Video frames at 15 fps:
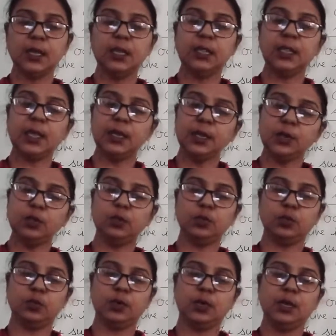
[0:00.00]
They
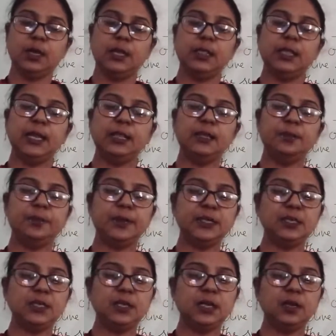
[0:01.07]
knew that the
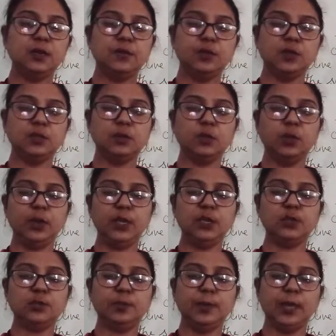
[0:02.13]
President was
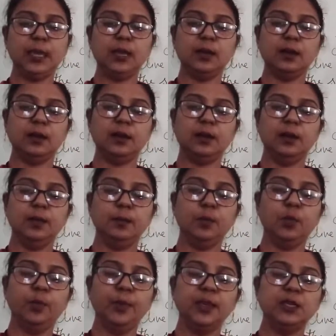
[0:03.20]
going to make a
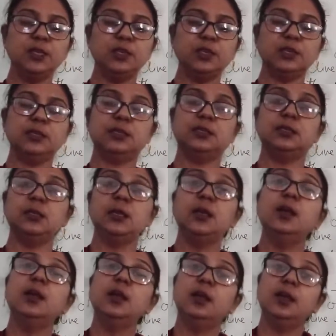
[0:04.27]
momentous
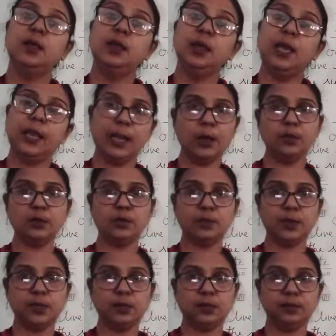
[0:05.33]

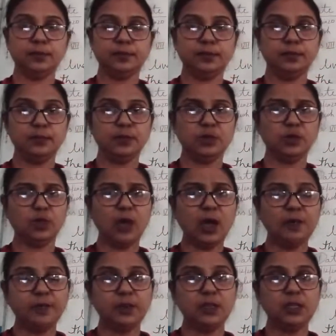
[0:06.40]
announcement. So,
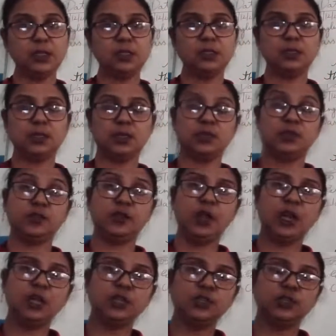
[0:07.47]
after this
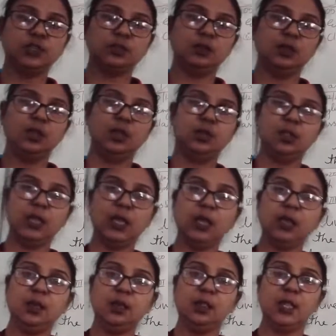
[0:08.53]
strange
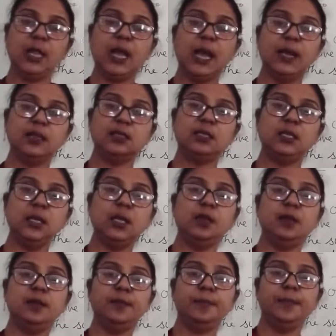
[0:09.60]
thing they had
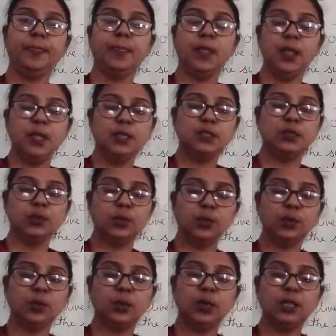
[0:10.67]
seen,
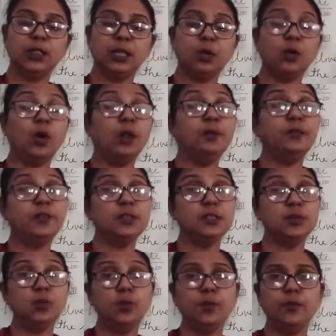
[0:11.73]
so the
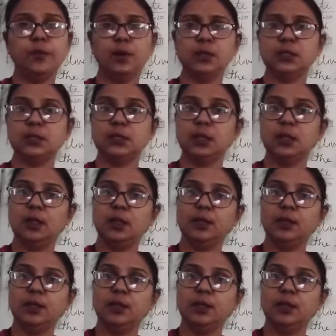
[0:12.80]
conference room was